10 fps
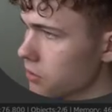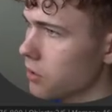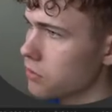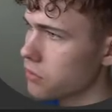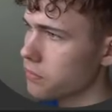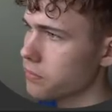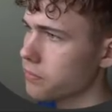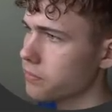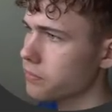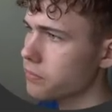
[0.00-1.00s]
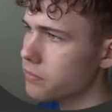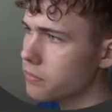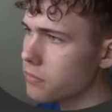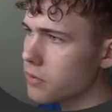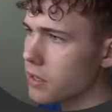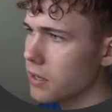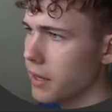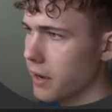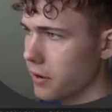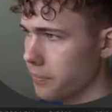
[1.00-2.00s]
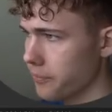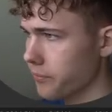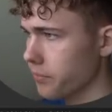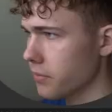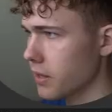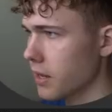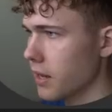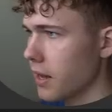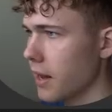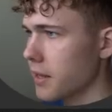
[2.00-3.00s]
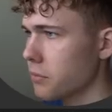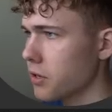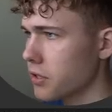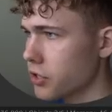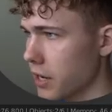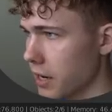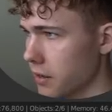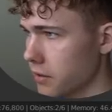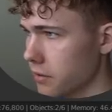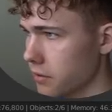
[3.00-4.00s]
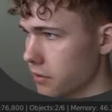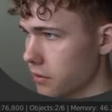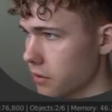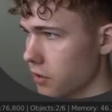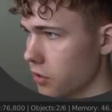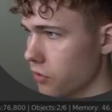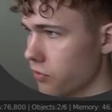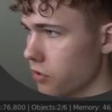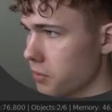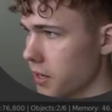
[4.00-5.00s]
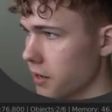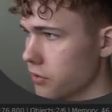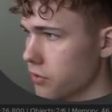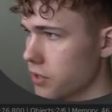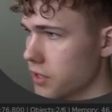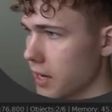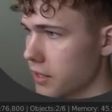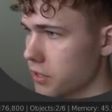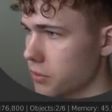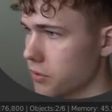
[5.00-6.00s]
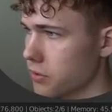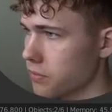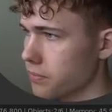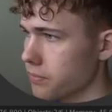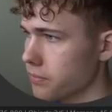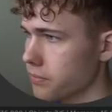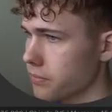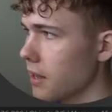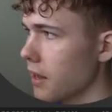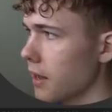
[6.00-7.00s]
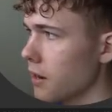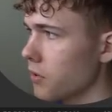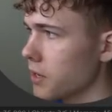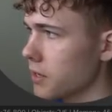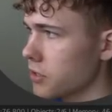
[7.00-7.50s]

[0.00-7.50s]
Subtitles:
node here, and I'm gonna drag from here to this attribute. And now I can